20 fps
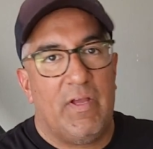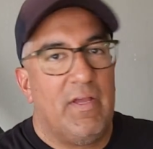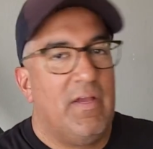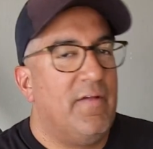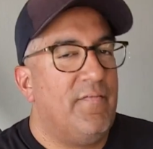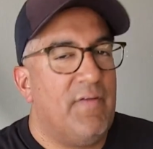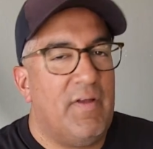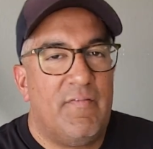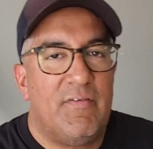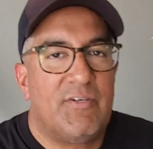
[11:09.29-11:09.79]

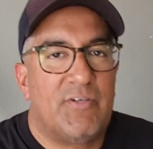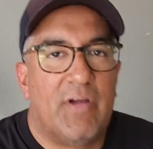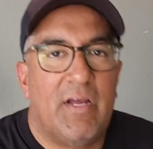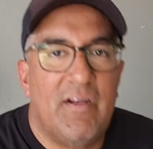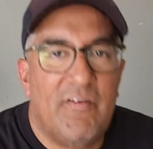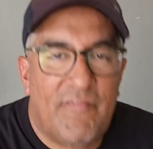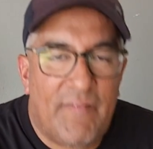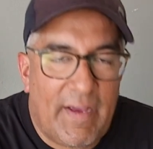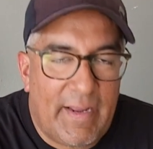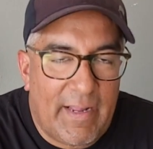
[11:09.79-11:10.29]
If you're ever trying to
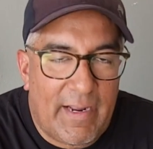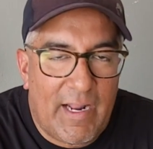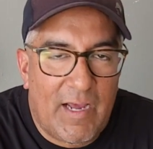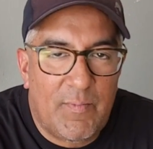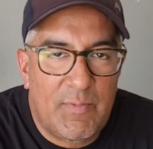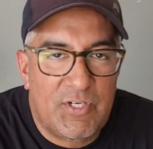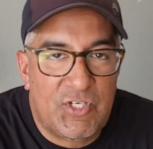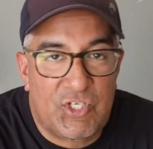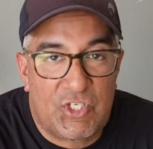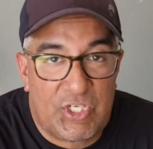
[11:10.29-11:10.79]
find out how
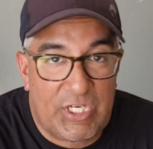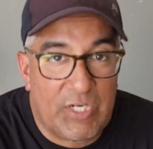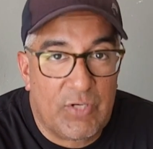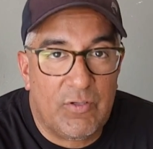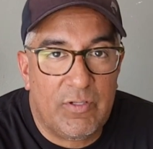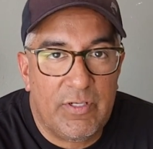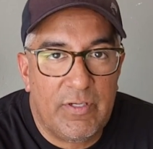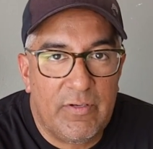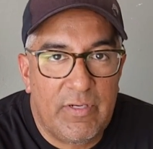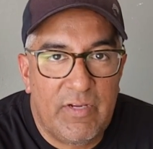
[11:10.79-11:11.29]
much shingle
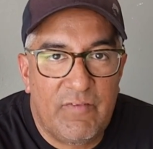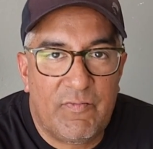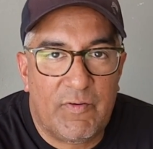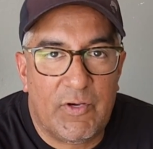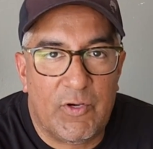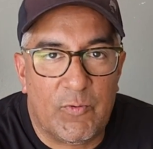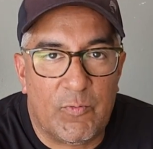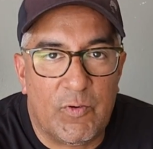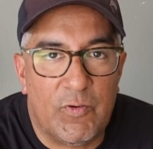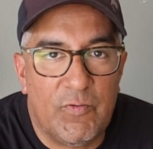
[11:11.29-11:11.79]
you need for
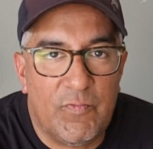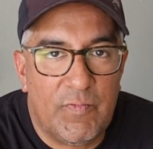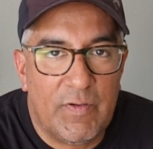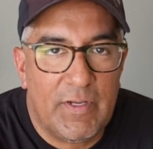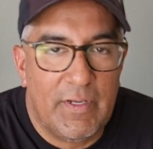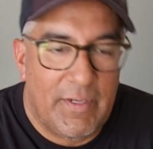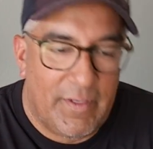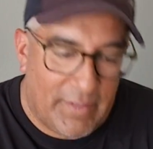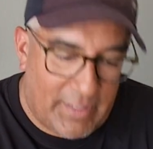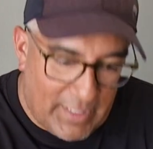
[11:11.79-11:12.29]
your roof,
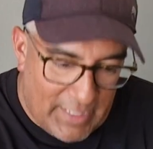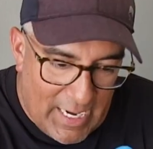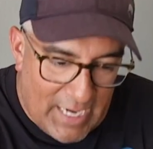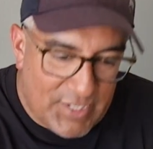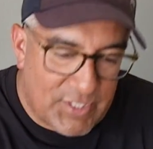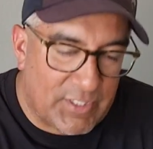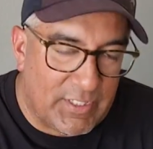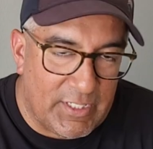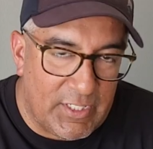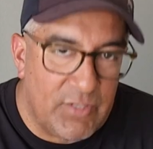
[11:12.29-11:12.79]
you can
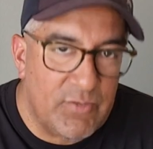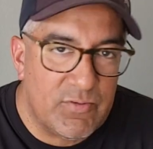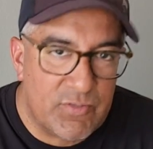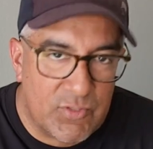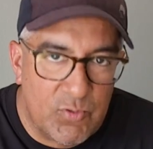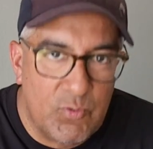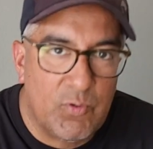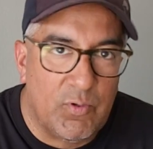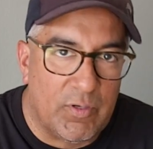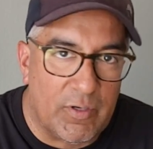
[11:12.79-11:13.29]
actually use
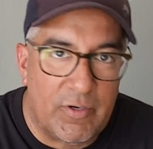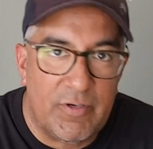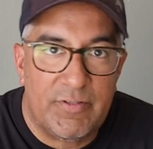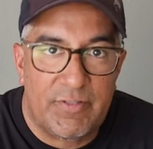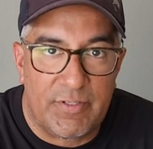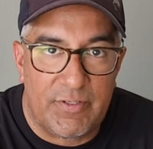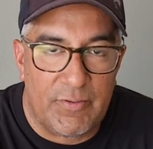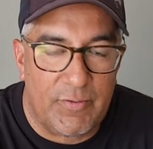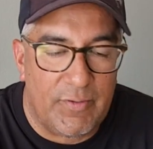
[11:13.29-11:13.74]
Google Earth to do